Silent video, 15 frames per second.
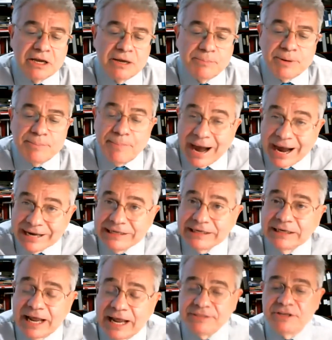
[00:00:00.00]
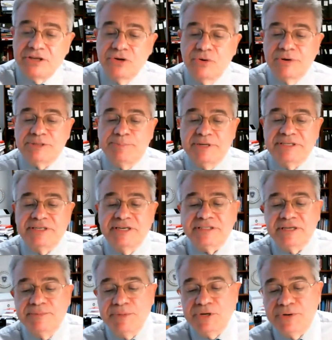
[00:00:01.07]
But Biden, like the US business
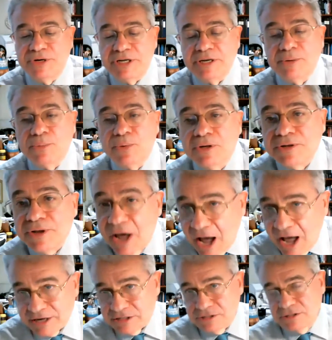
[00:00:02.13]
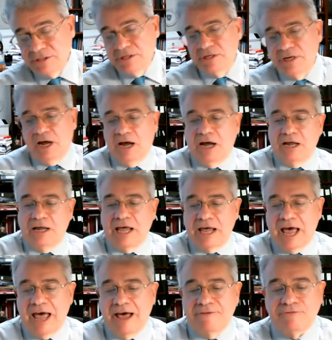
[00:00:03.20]
community, will not uh,
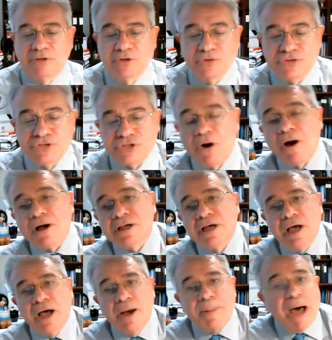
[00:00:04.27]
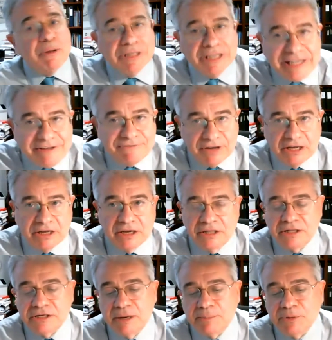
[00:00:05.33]
have loose talk about leaving
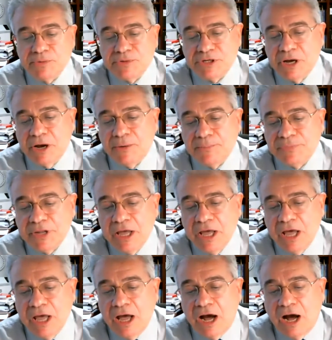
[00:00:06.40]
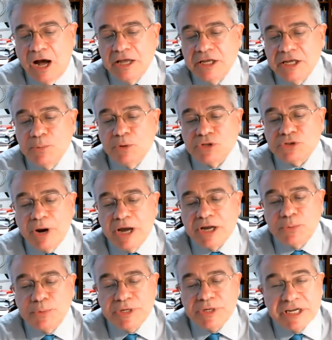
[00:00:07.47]
the WTO. Uh, he will try to
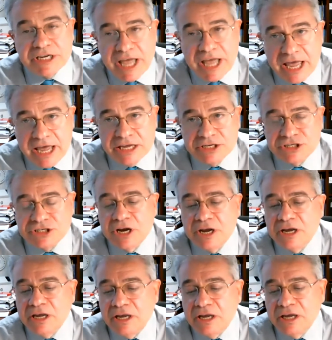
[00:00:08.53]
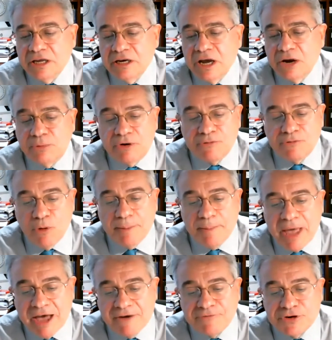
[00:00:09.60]
re engage in reform
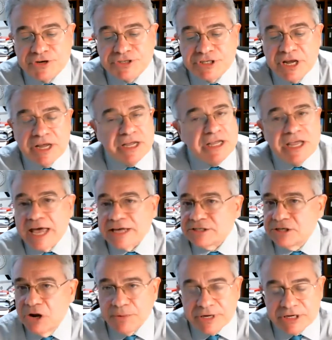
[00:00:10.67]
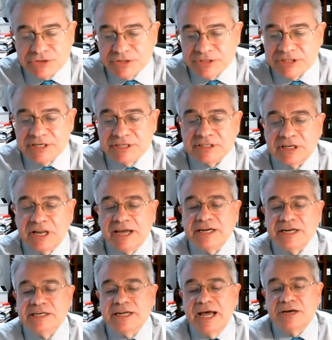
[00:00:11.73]
efforts. He has no interest in
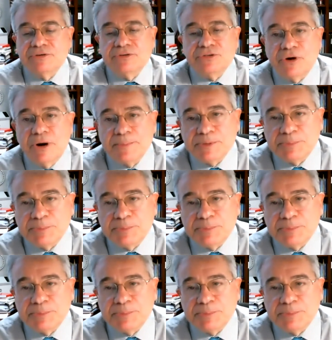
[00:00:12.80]
sliding down Trump's